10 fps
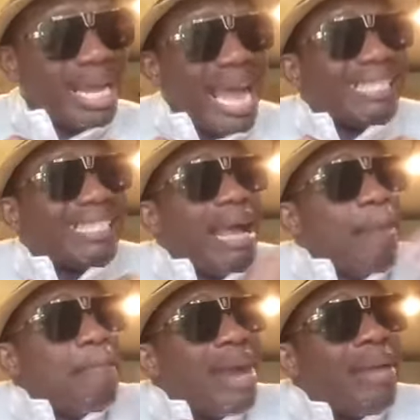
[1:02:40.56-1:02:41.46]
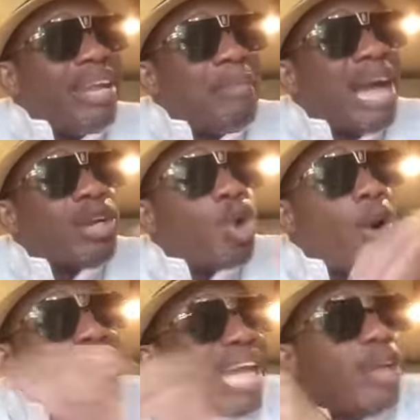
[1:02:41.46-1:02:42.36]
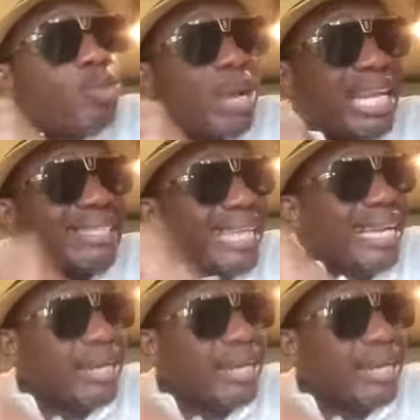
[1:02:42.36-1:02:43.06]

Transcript: as a married man going out with a single